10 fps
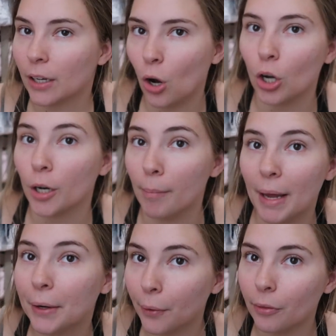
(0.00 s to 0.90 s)
like in all her
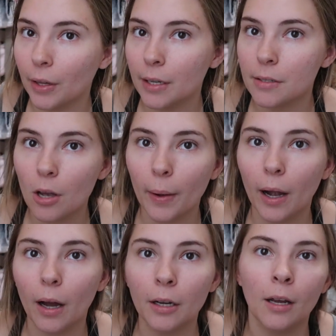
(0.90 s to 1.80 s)
medical things going
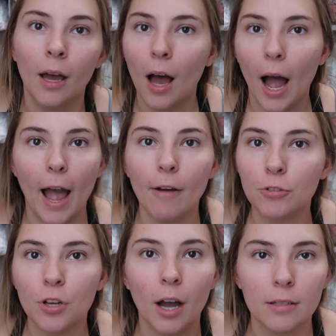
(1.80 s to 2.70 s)
on, I
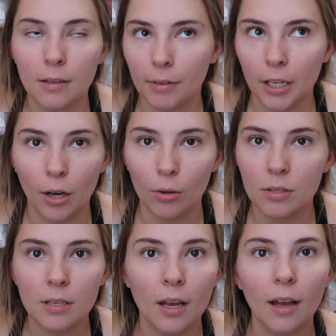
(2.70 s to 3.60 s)
have tons of
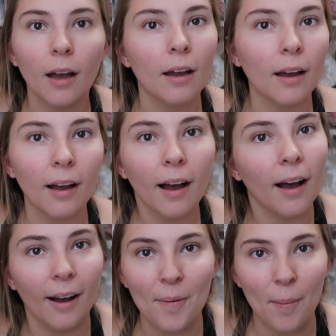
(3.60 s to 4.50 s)
videos
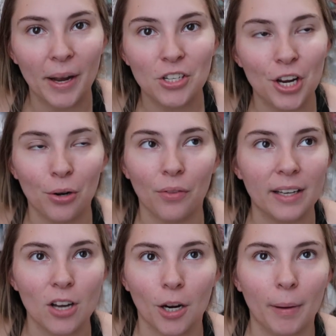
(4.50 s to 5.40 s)
on my channel
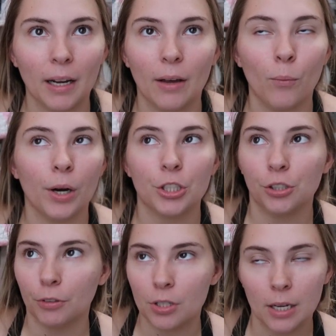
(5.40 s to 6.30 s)
that talk about it, where
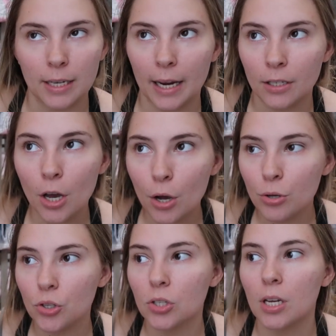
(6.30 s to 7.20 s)
she first got
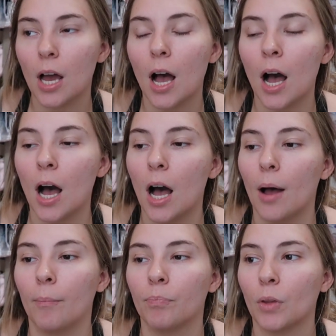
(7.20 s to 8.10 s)
diagnosed,
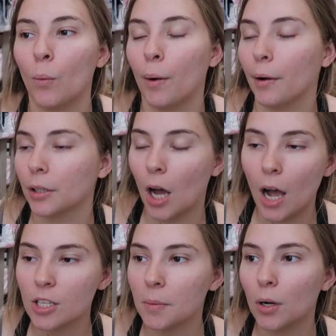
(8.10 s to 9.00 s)
when we were in the
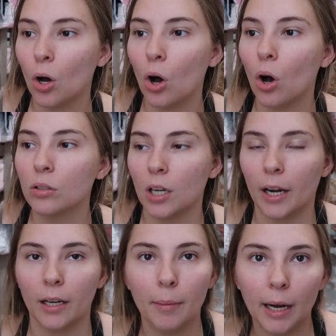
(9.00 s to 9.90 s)
hospital,
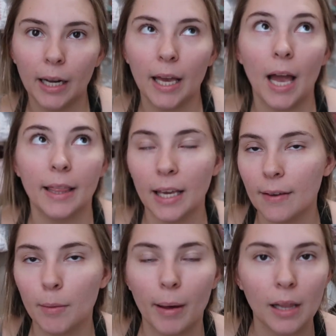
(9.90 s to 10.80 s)
talking about it. I think
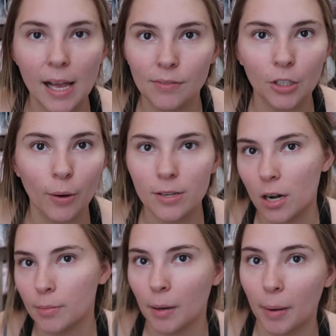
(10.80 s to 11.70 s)
even in my last video I
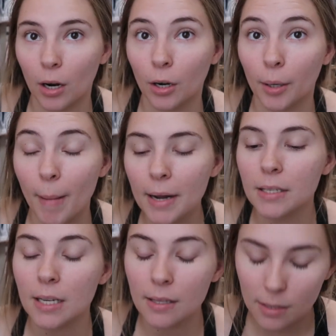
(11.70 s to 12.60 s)
talked about her
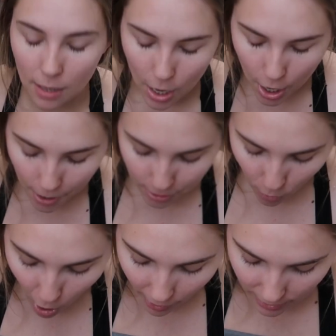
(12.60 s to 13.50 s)
medicines.
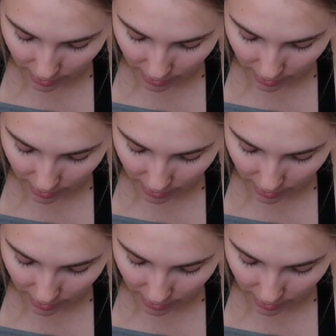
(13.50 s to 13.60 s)
So all that